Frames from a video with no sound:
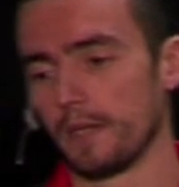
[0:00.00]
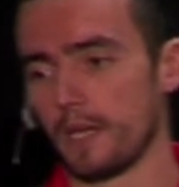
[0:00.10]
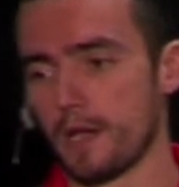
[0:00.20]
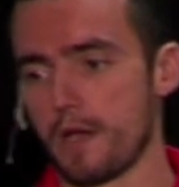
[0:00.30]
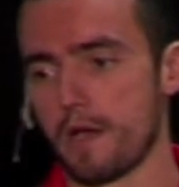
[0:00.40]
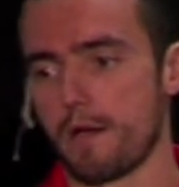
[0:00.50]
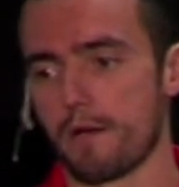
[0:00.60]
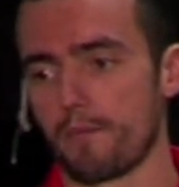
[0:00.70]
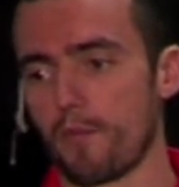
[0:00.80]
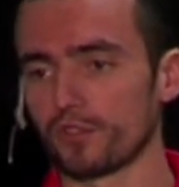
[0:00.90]

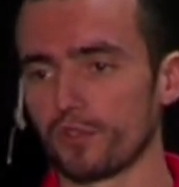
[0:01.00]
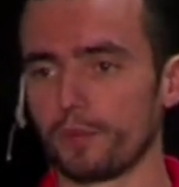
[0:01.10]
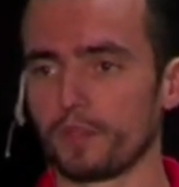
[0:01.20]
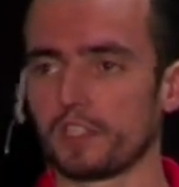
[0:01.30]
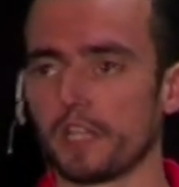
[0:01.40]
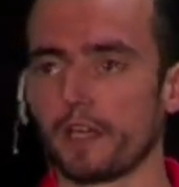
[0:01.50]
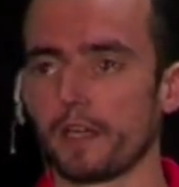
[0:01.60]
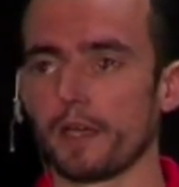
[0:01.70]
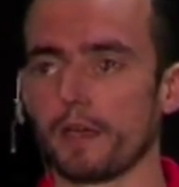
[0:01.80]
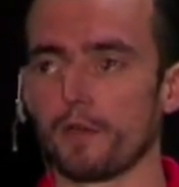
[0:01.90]
uh, PostScript is like,
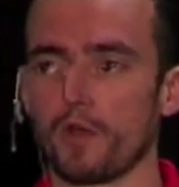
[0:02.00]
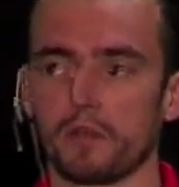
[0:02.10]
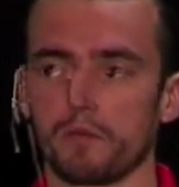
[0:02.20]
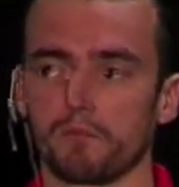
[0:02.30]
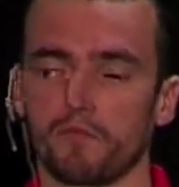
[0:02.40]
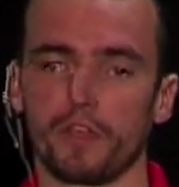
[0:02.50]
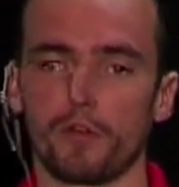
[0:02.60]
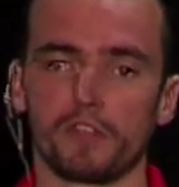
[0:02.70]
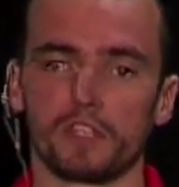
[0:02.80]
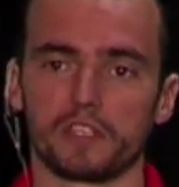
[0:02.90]
uh, you can think
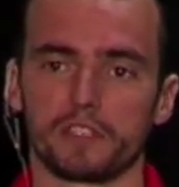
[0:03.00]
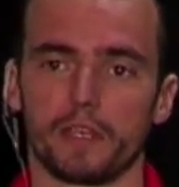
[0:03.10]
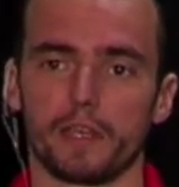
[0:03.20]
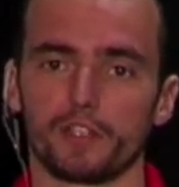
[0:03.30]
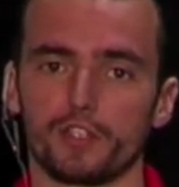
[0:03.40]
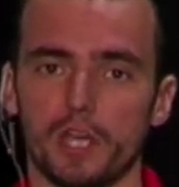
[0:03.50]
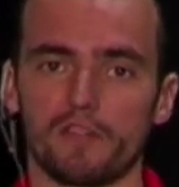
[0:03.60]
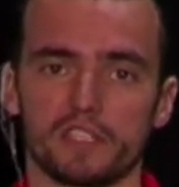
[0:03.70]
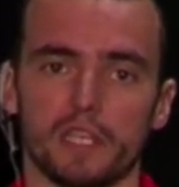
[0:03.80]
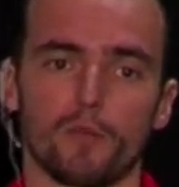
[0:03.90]
of it as a
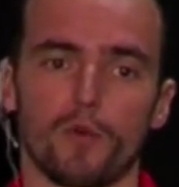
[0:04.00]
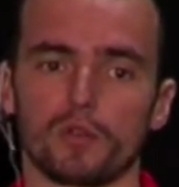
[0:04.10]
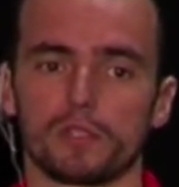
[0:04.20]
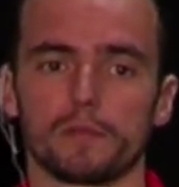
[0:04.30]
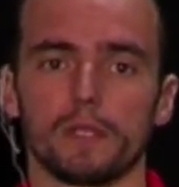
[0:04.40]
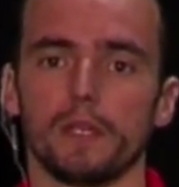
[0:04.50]
Java sandbox.